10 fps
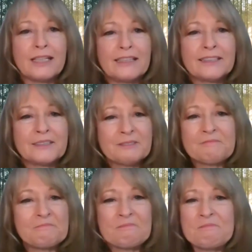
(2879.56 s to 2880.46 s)
you very much.
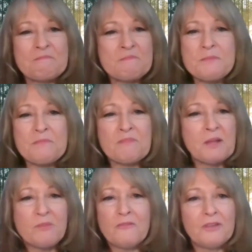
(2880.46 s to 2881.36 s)
So
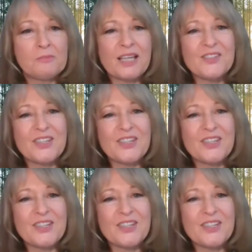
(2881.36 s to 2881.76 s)
now we can